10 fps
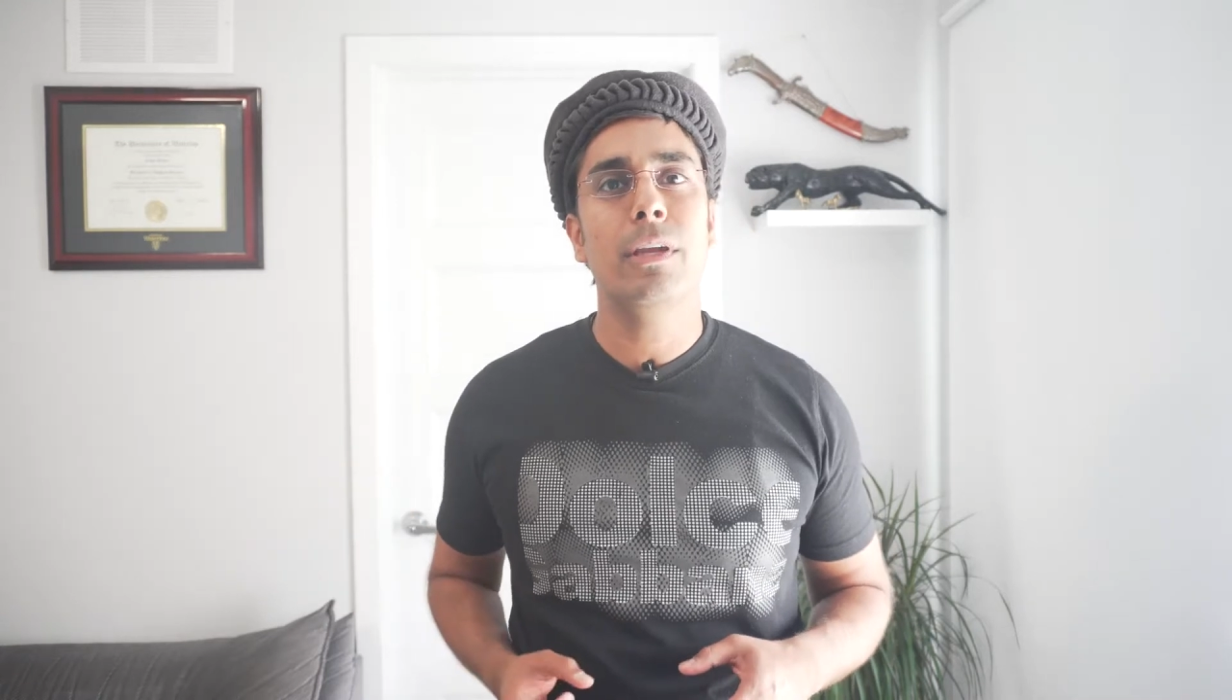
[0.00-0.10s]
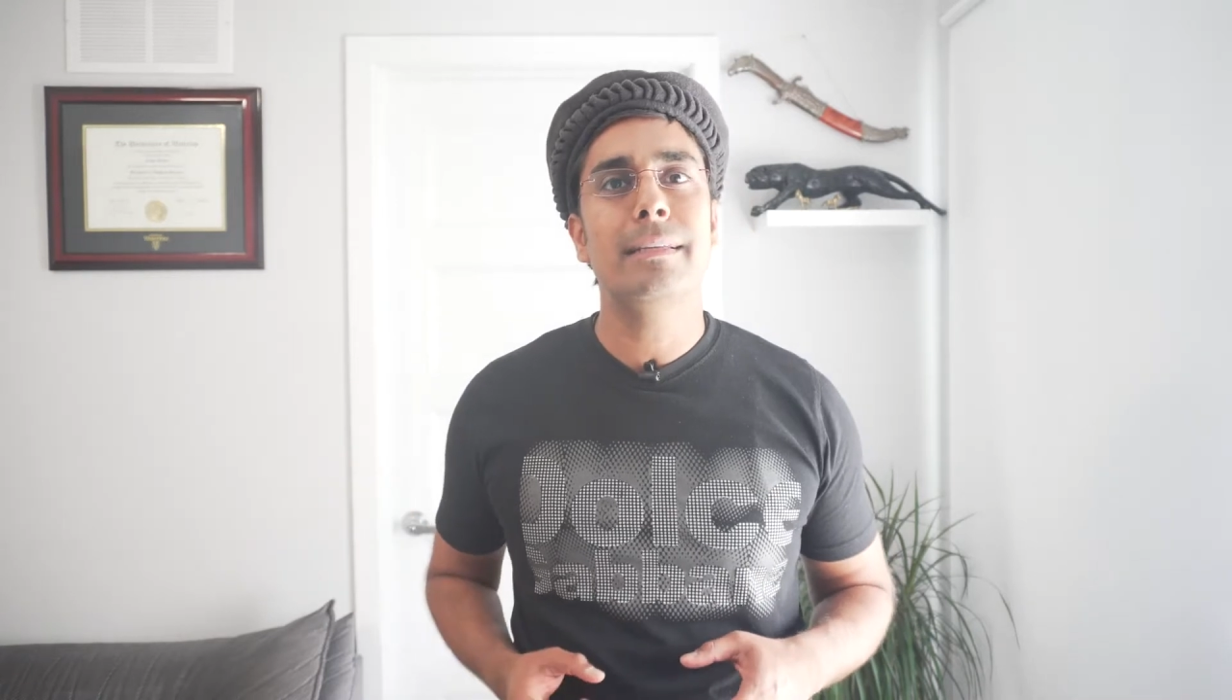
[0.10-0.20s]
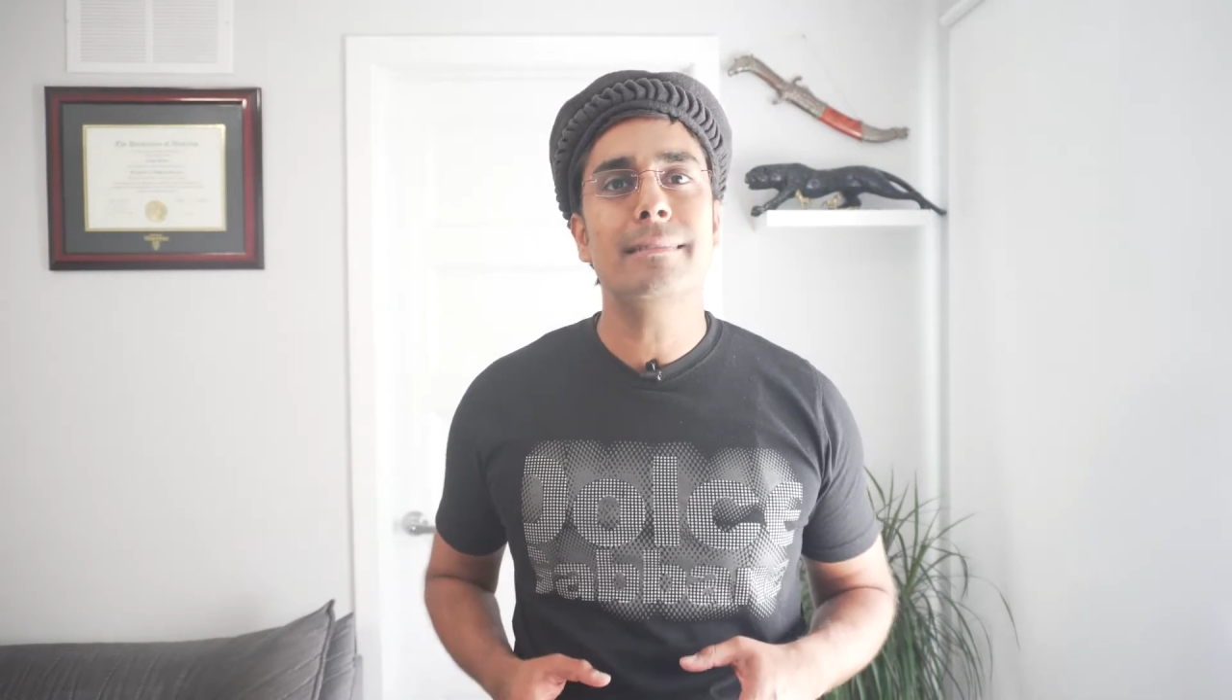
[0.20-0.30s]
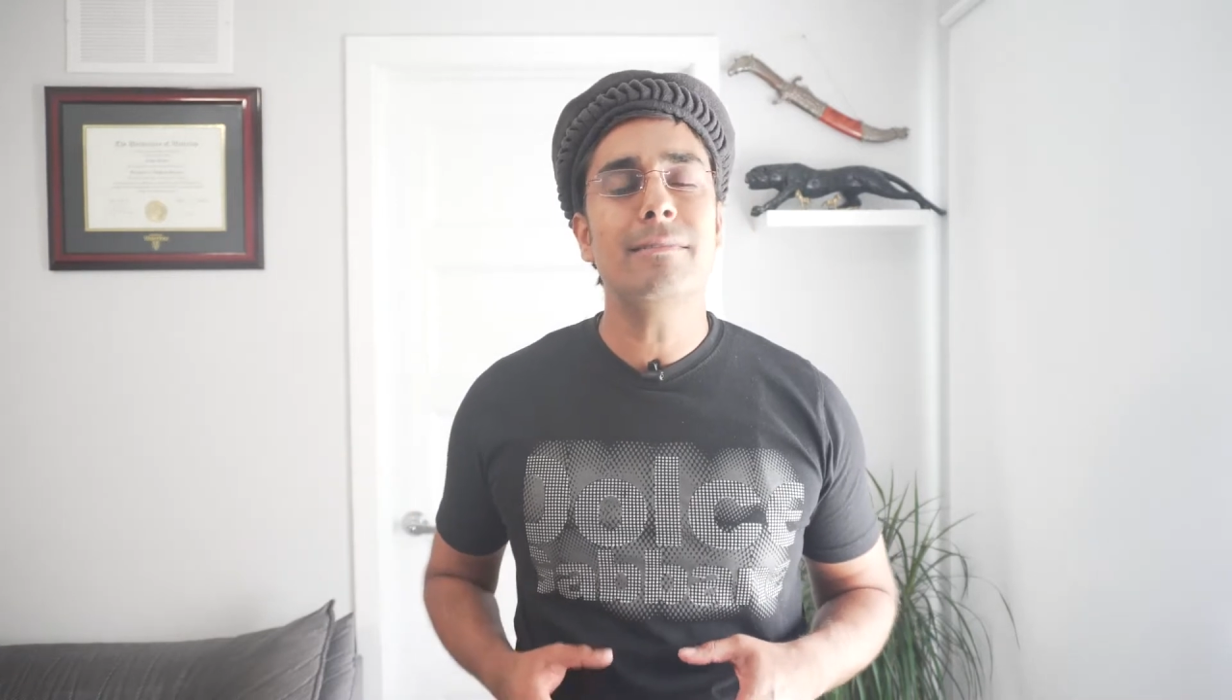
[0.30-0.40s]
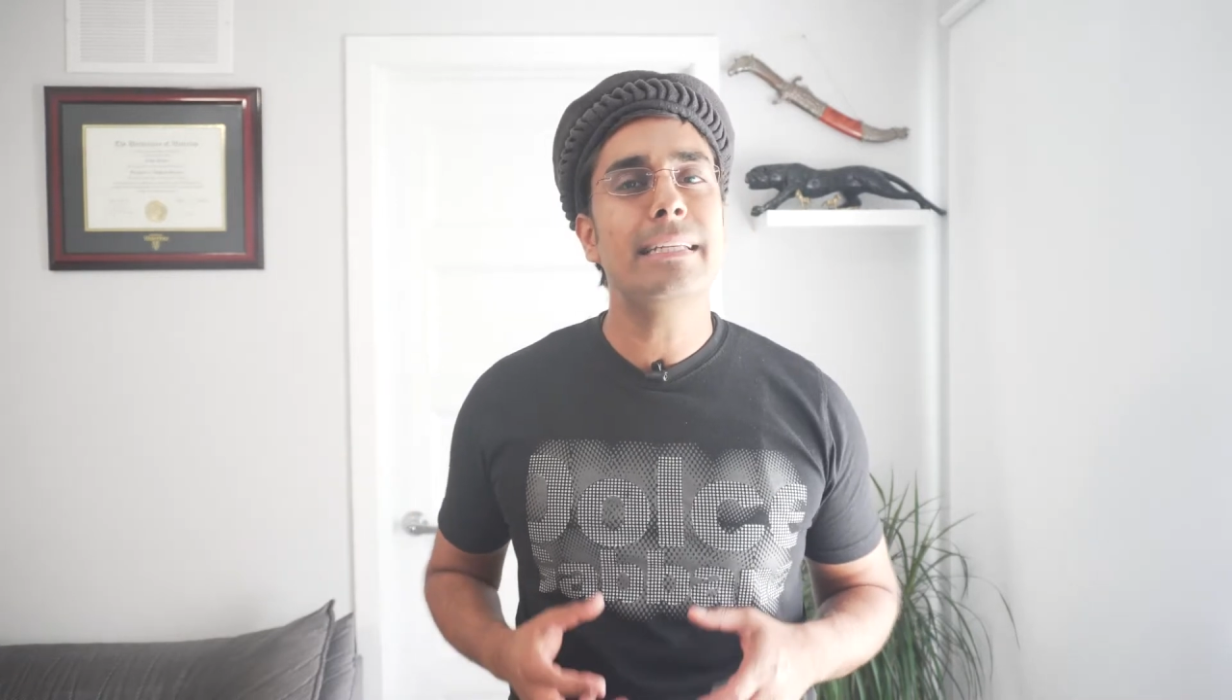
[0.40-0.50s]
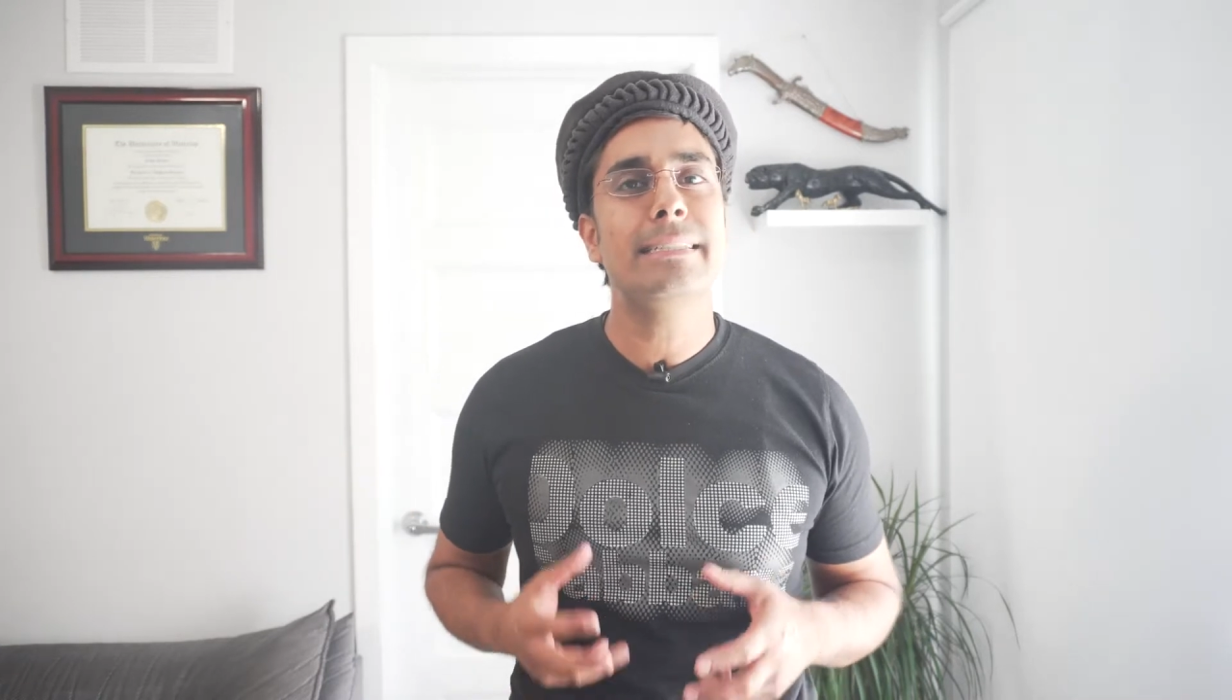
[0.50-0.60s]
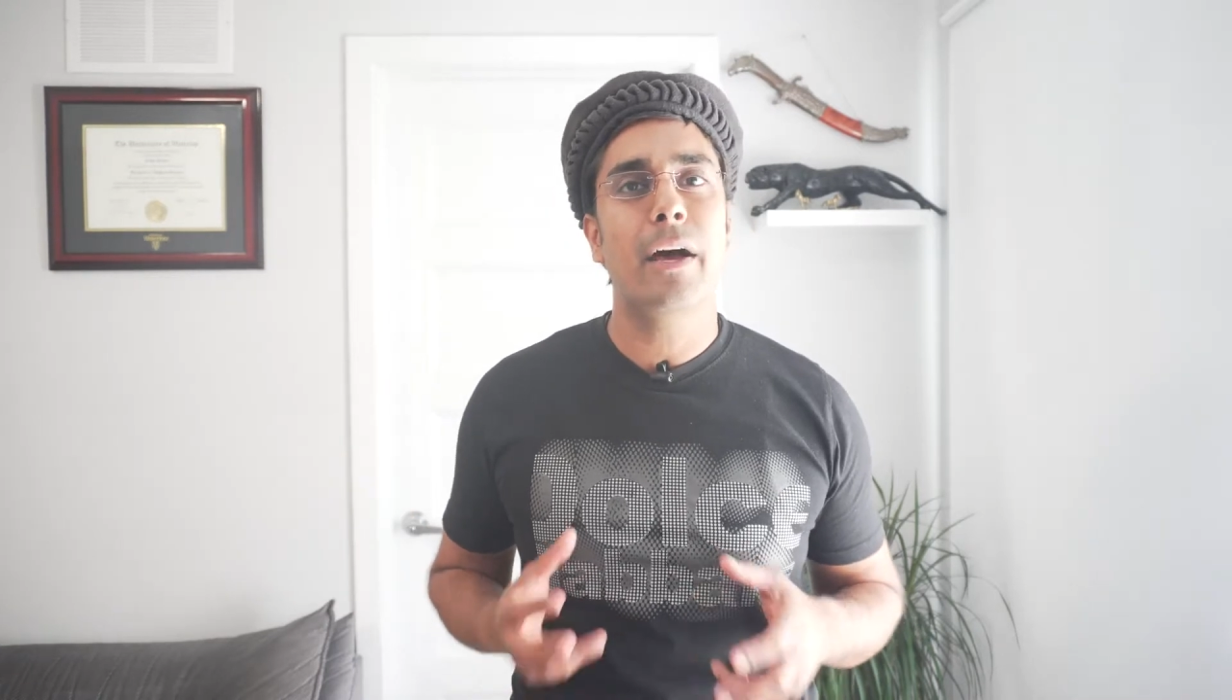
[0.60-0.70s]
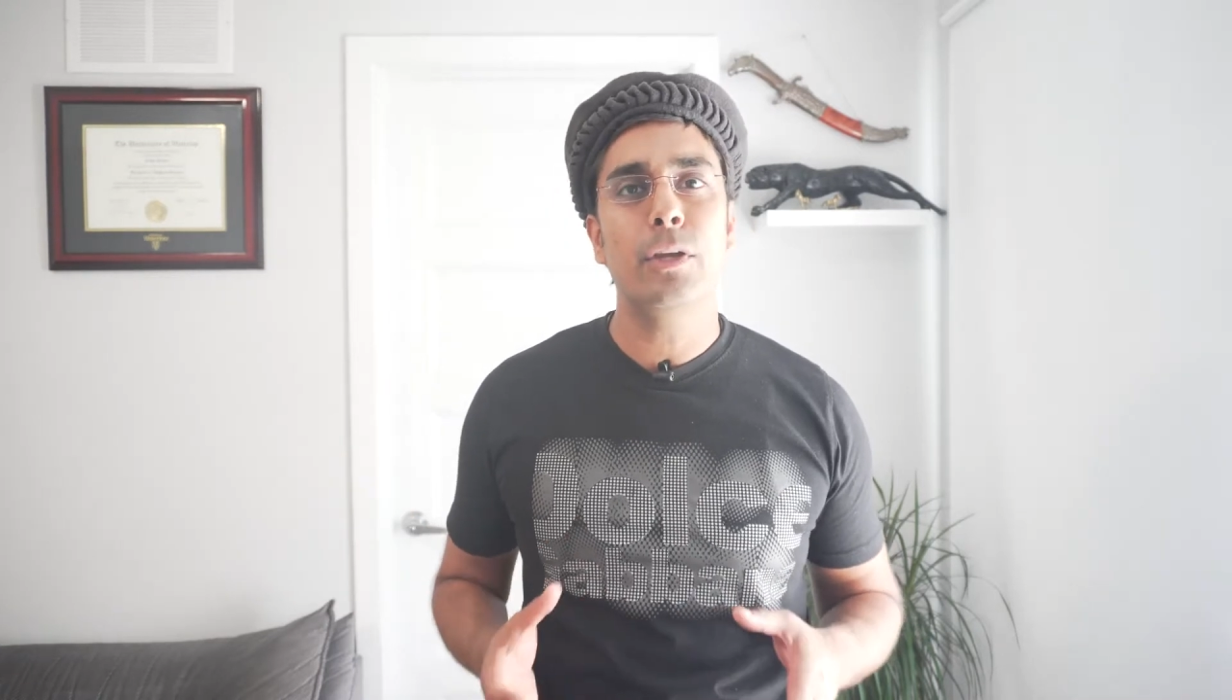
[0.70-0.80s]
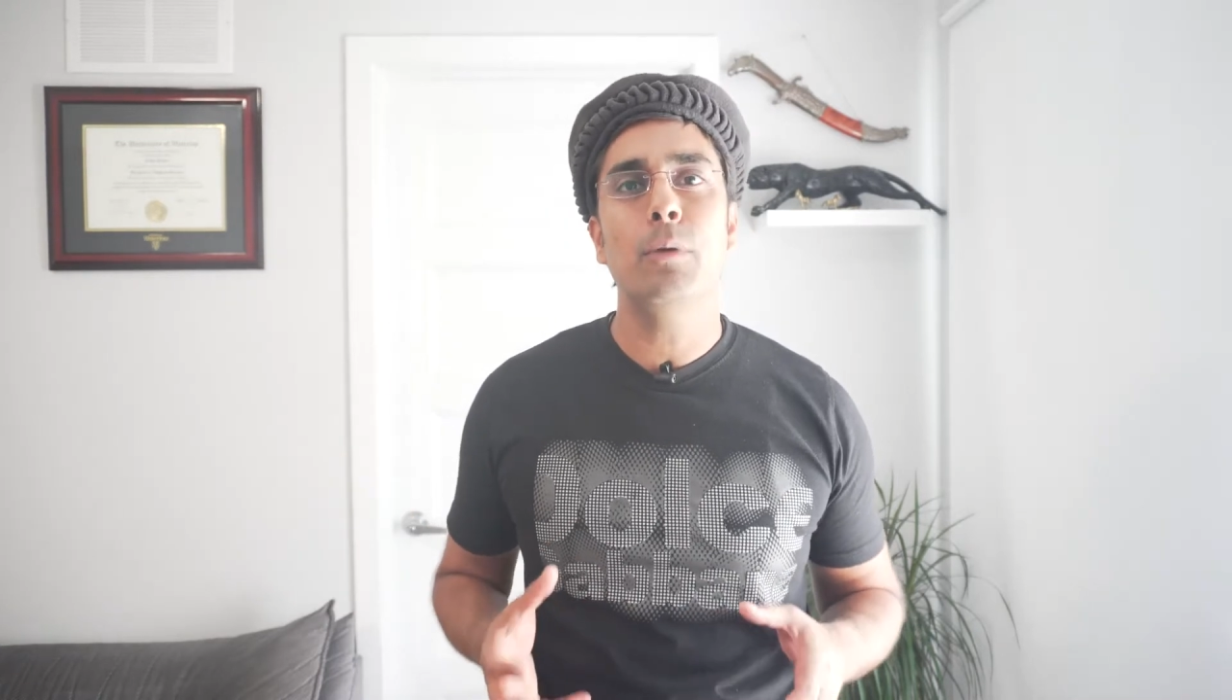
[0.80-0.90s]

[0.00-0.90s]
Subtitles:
it doesn't really tell